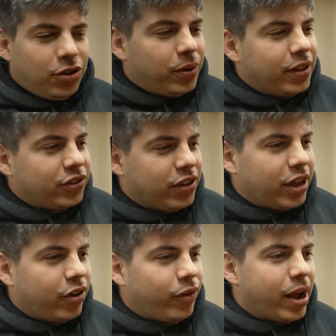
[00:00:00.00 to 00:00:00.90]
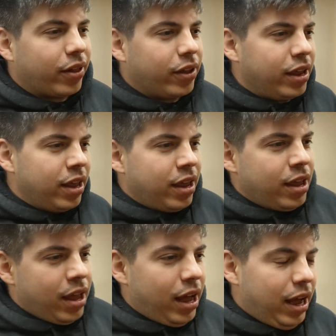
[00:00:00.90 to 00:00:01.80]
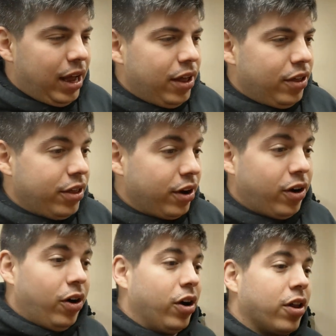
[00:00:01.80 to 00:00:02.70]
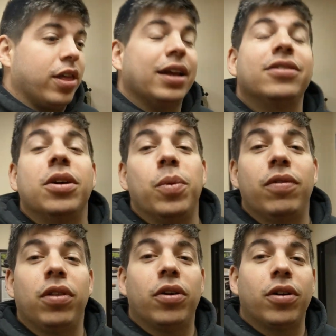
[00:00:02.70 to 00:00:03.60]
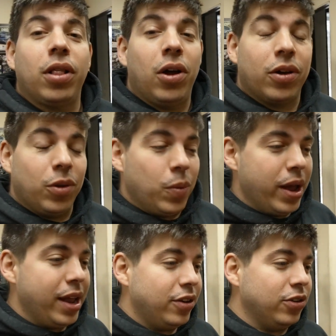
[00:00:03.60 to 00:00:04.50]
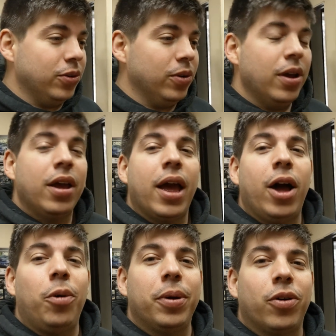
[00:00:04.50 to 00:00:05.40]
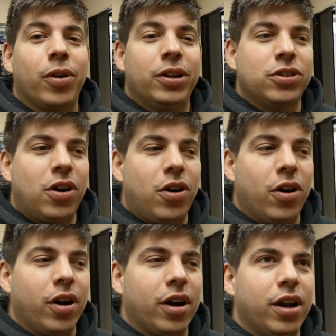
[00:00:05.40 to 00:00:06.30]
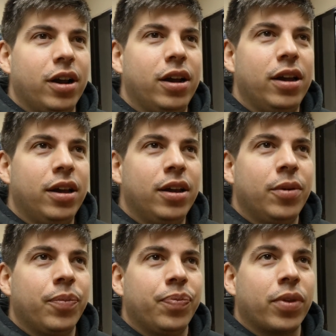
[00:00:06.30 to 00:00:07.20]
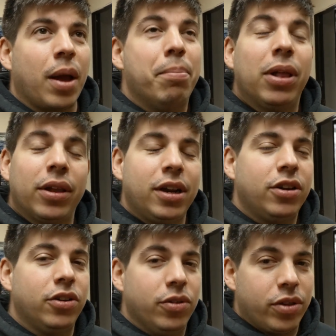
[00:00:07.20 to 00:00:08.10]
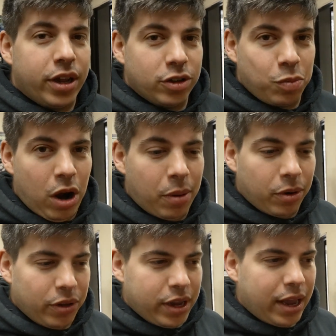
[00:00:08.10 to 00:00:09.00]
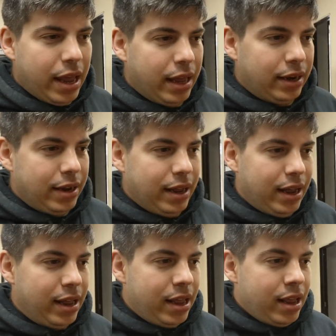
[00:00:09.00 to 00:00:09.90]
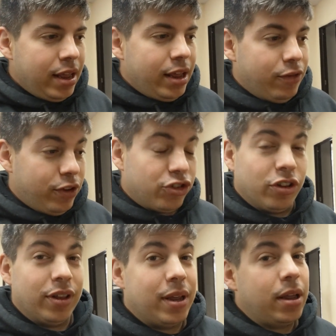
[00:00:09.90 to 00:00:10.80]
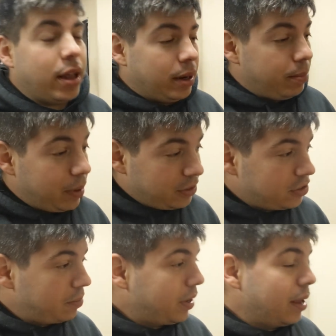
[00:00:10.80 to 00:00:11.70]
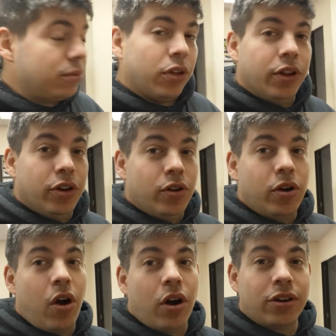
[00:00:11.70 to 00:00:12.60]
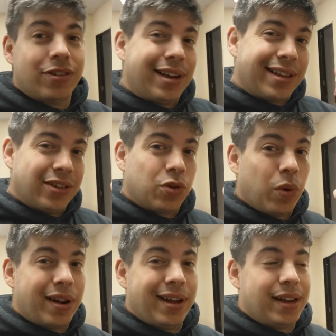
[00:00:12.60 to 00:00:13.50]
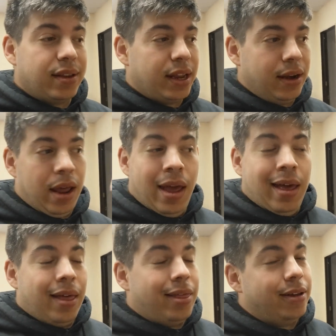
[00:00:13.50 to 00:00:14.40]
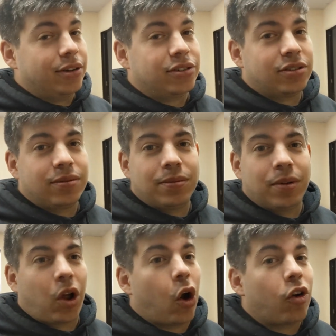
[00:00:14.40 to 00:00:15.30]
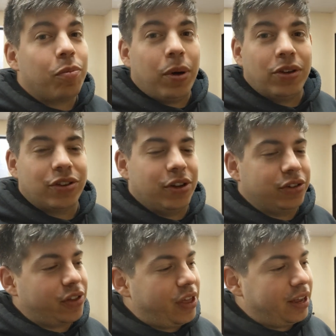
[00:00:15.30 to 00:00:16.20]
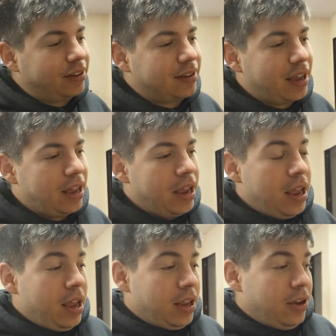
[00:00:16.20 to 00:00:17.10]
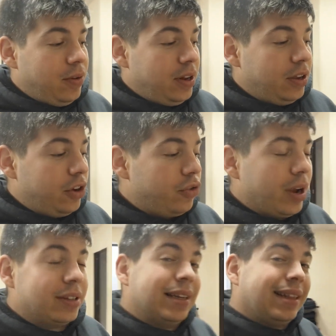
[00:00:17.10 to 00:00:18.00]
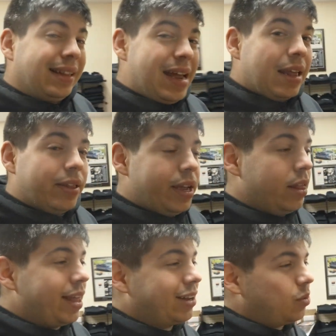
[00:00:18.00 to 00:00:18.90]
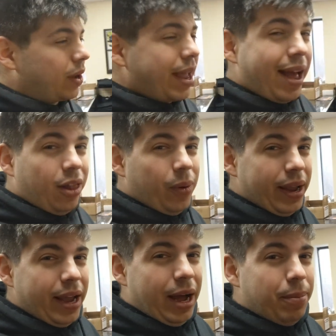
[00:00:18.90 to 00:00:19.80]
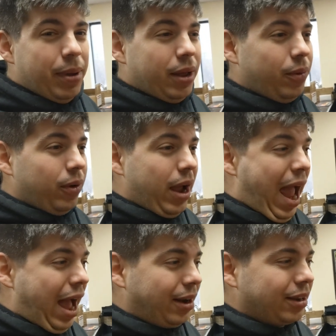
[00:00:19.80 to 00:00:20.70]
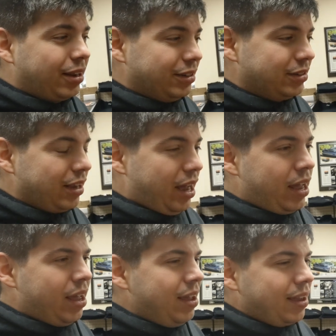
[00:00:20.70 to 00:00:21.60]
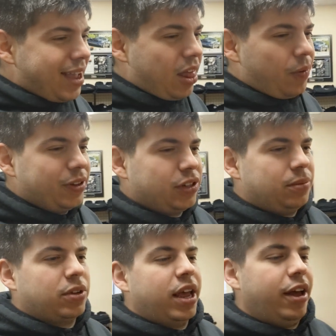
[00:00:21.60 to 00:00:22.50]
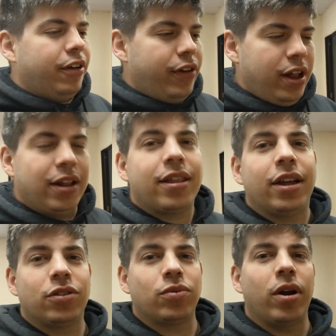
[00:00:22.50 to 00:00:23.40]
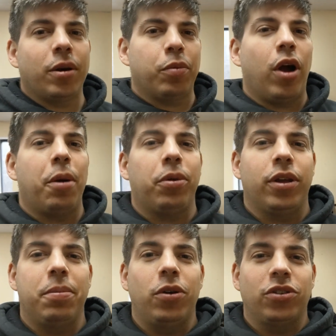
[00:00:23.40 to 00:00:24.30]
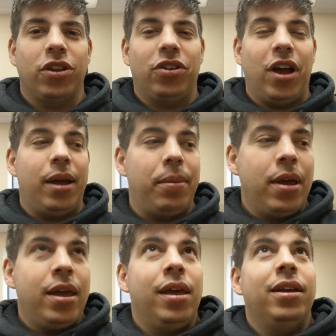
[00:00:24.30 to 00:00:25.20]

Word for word: to doing this thing correctly. Uh, there are things that we've learned along the way to help increase our ability to do things properly and uh, efficiently. And but sometimes on the new cars like this 2019, there's curveballs. There's things that you need to address, and likely that's what Callaway got bit at because. Uh, Callaway seems to have things running properly most of the time.